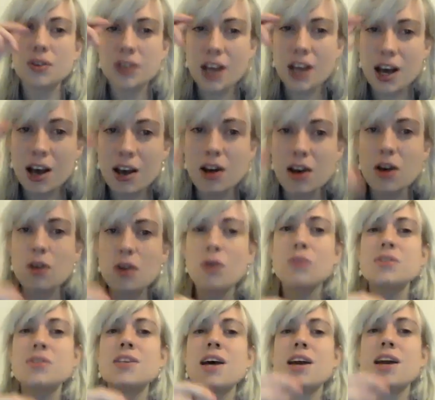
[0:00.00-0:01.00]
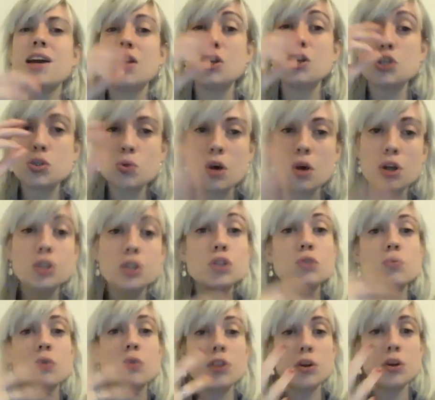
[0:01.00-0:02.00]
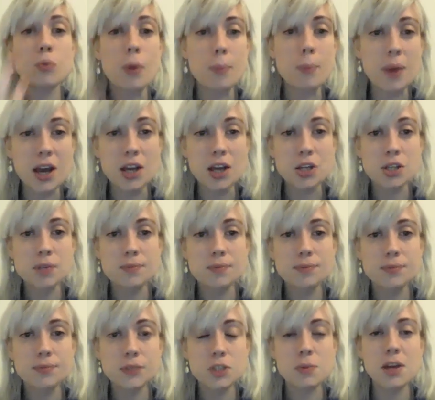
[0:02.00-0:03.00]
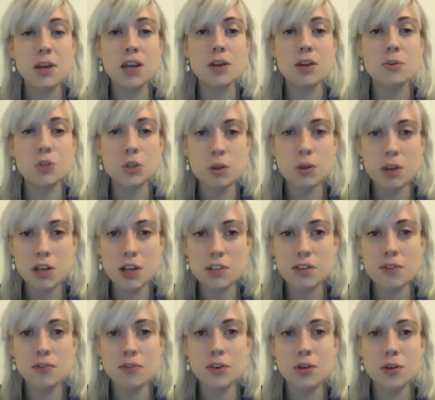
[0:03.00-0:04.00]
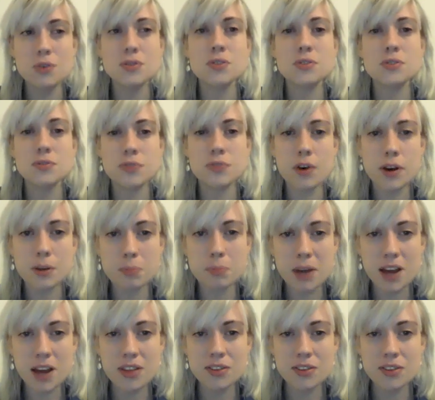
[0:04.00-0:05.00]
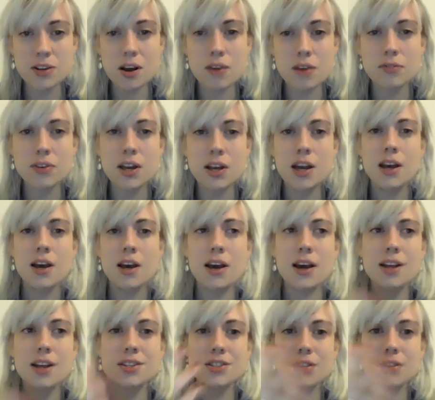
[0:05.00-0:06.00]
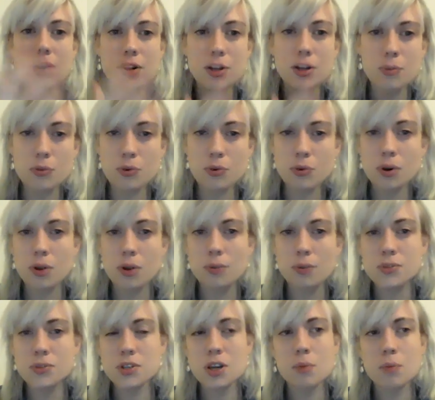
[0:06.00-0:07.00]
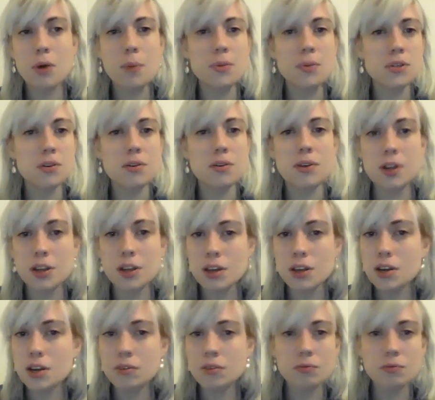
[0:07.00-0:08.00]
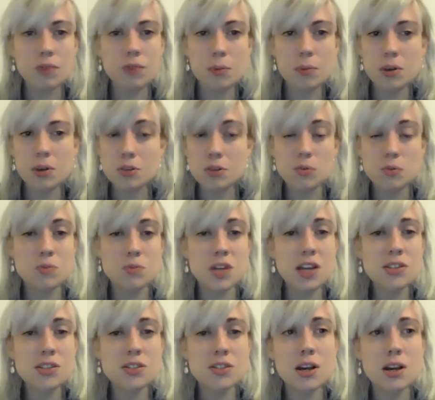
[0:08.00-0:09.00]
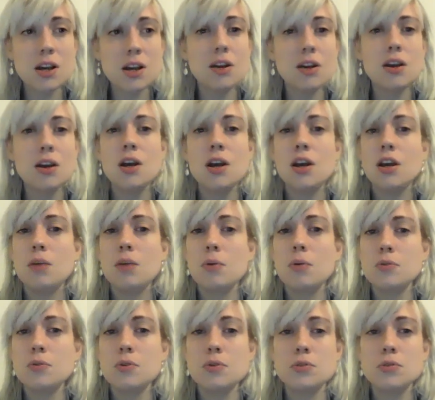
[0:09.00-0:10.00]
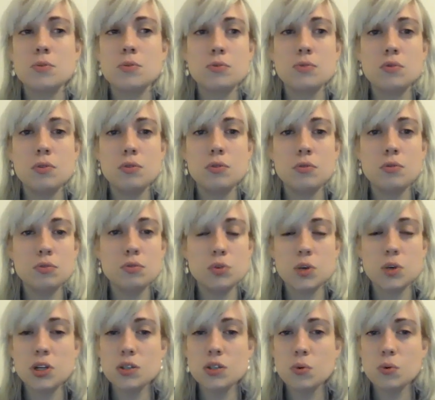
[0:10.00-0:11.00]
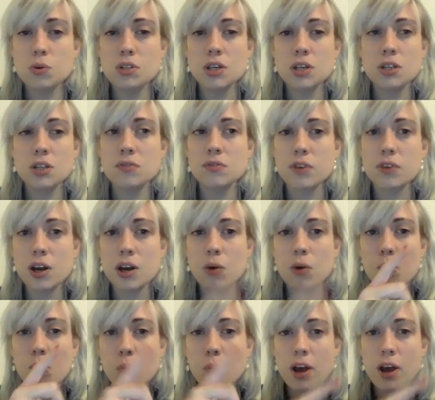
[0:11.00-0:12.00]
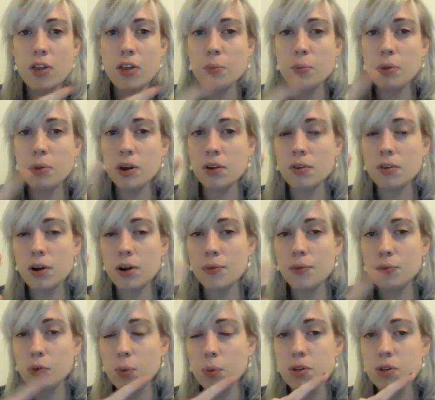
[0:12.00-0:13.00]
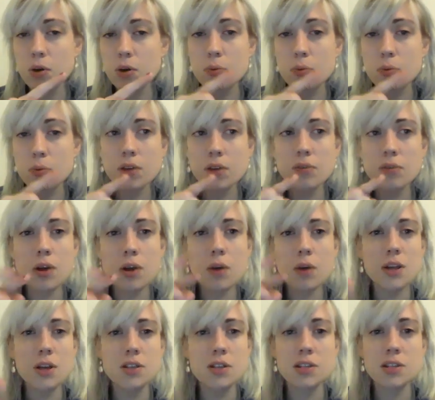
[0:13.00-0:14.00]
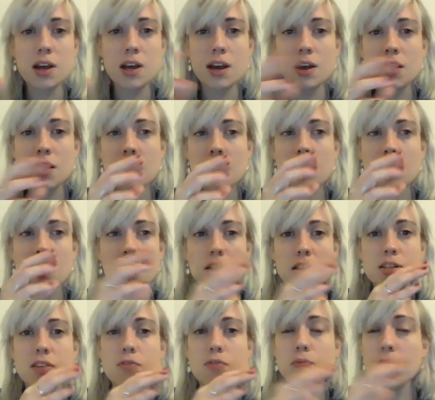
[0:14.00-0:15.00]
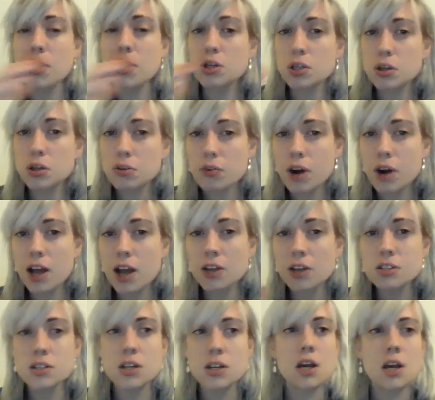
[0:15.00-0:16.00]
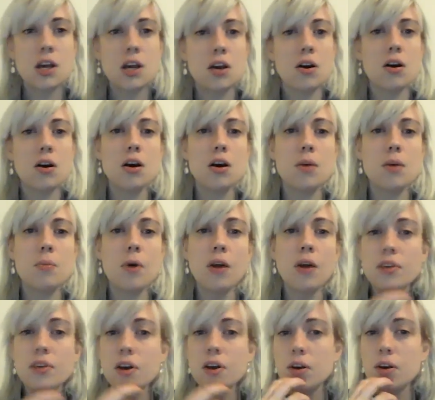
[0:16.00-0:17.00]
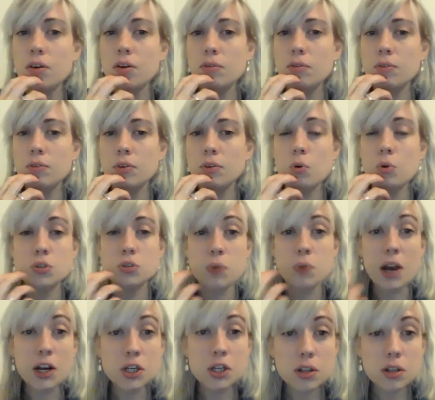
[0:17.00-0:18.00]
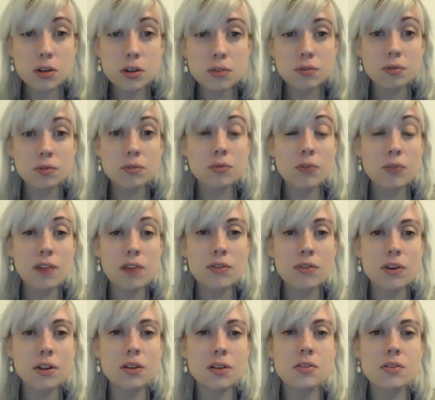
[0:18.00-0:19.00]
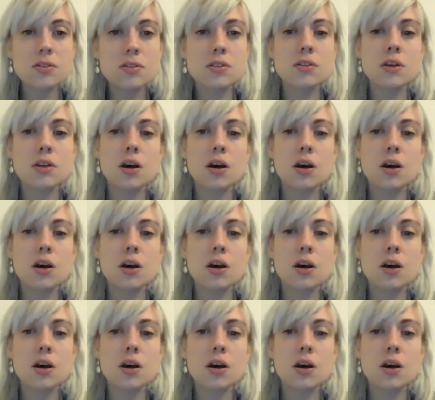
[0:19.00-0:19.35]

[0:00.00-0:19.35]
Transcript: content is structured within a web page to make it easier for users to find, pick stuff, and to guide them through. So you might be doing, again, like maybe doing some testing, you might be doing some tree sorting to find out where the booking from the booking flow is there. Is the information correct? Are the calls to action relevant?